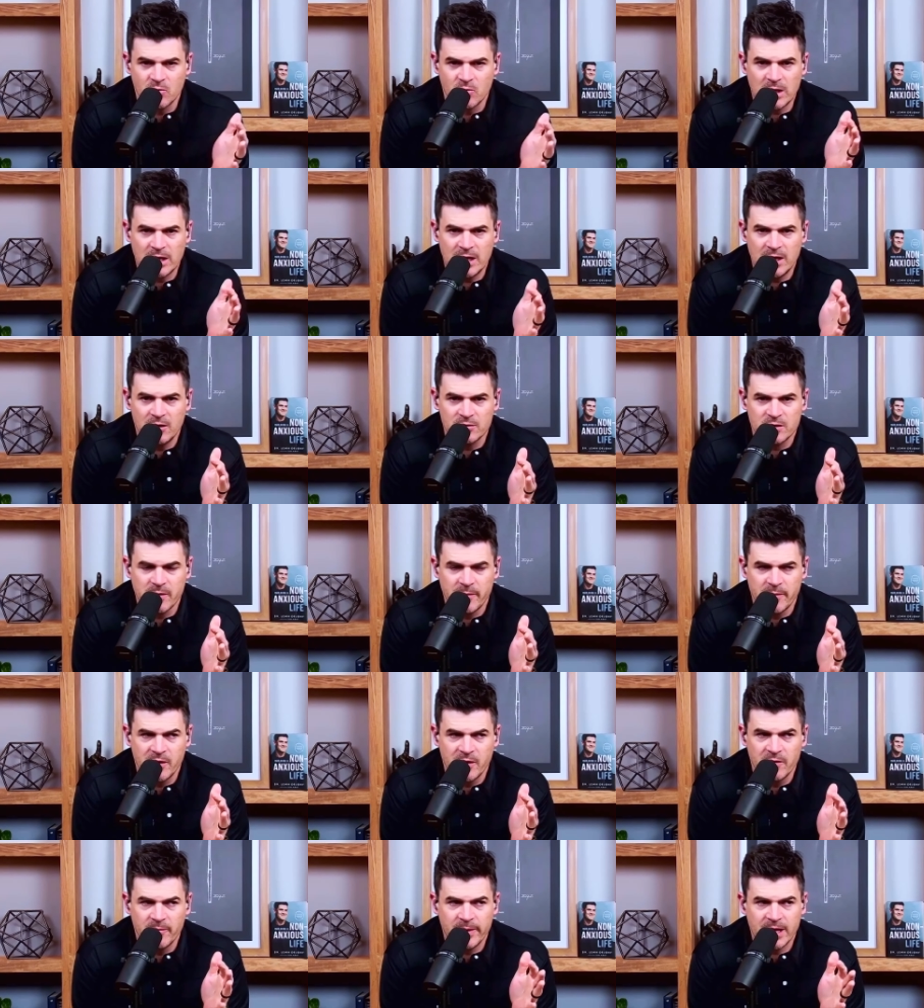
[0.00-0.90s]
wild
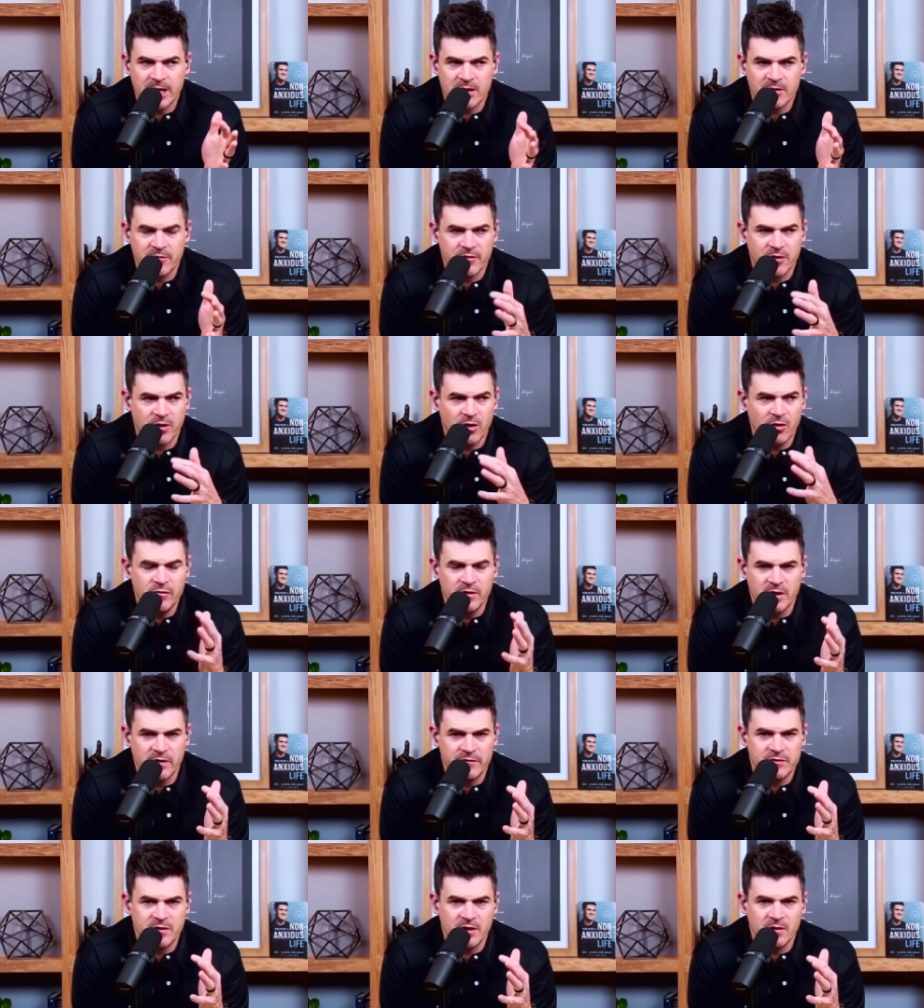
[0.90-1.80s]
coming on the back of COVID
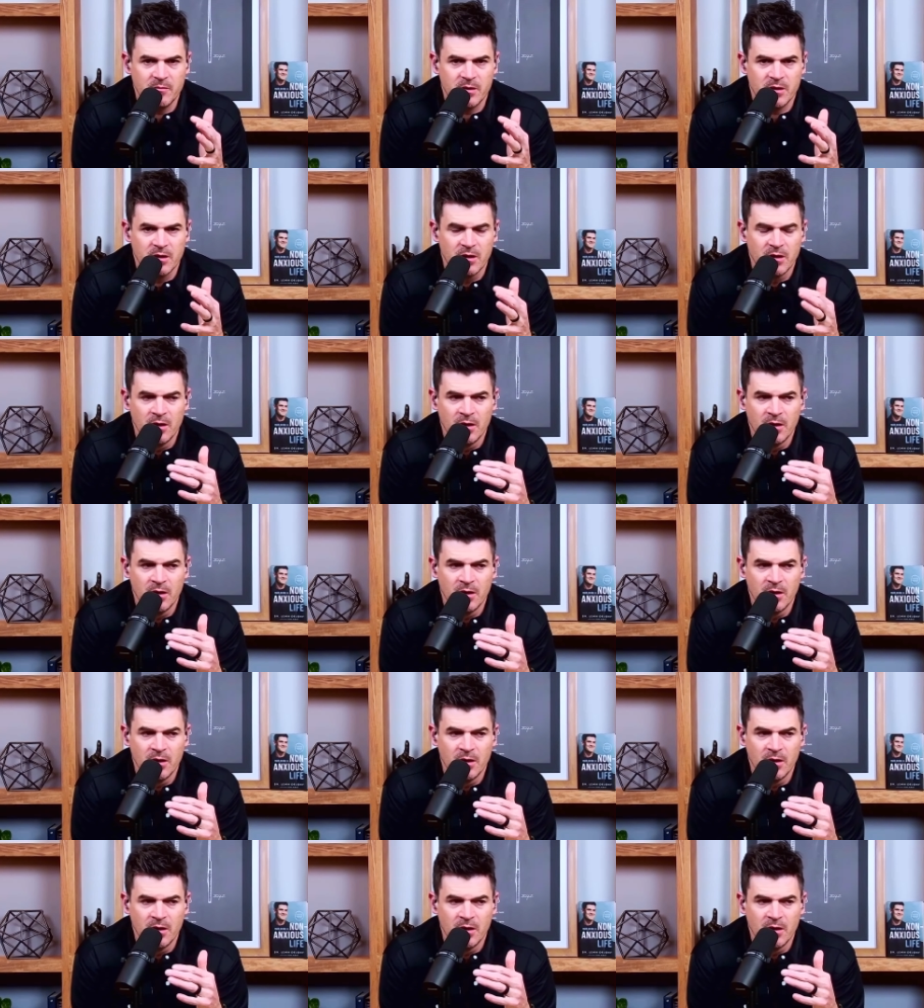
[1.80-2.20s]
and everything, but